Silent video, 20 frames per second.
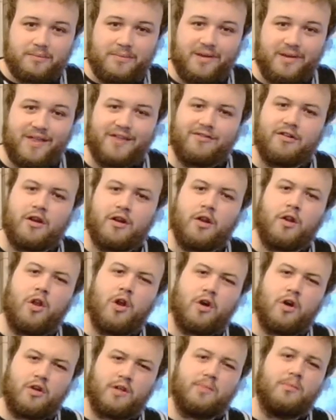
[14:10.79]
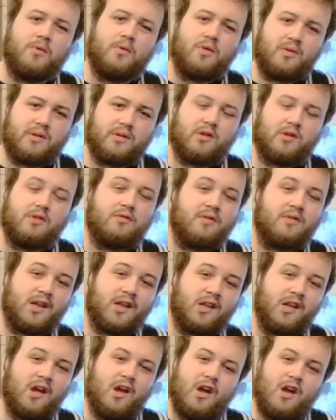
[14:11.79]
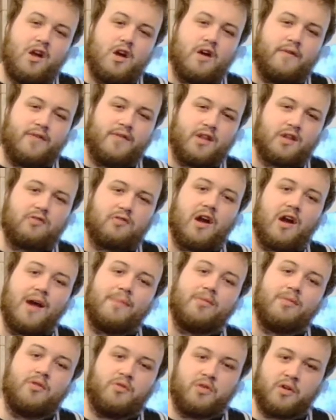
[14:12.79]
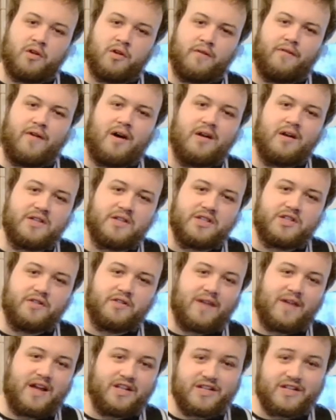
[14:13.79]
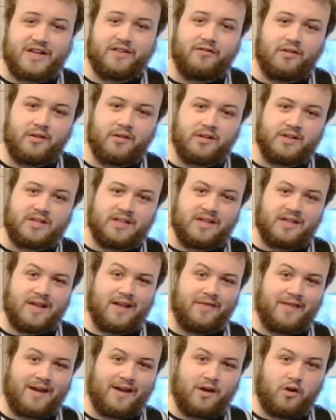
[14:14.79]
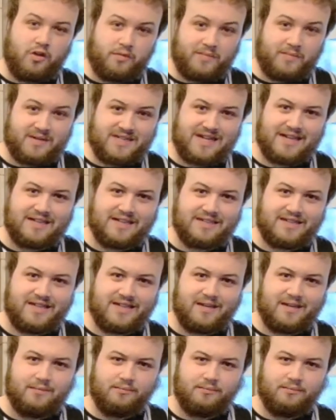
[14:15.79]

but there are a lot more stories of scribes who took advantage of that generosity and that hospitality.